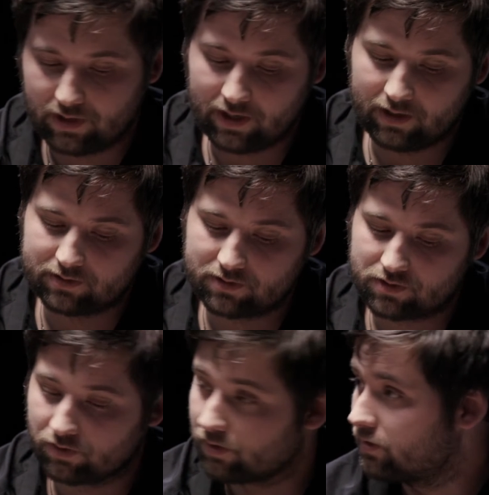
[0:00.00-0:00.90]
and
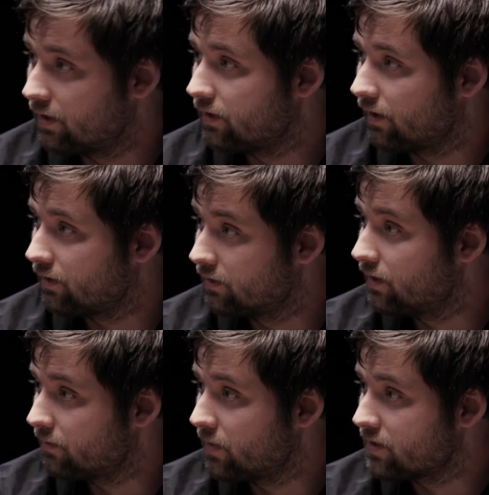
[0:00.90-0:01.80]
store the data in the
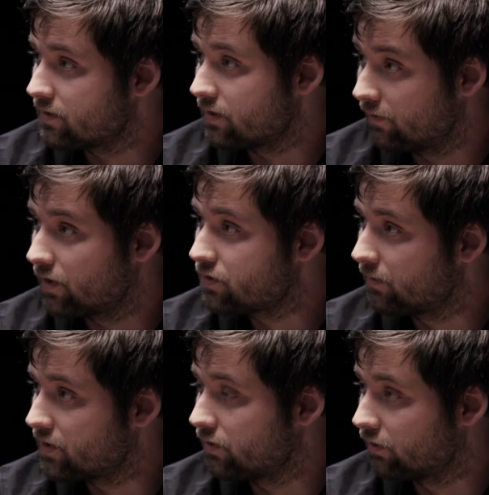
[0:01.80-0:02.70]
databases in
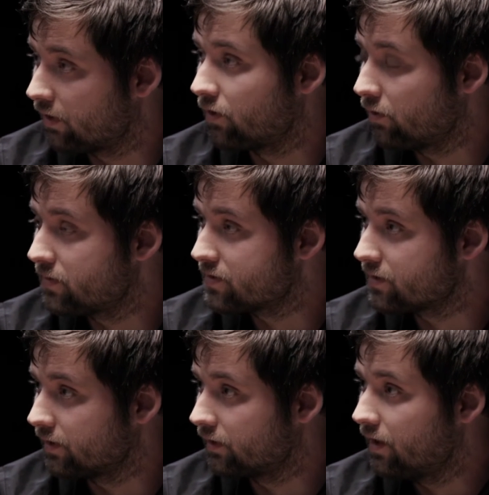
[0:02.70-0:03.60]
virtual machine on our
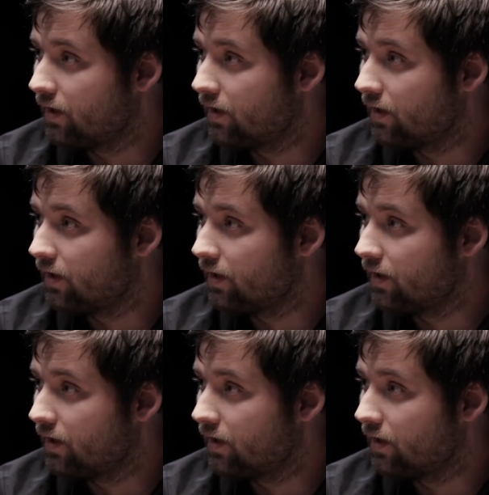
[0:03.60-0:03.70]
OpenStack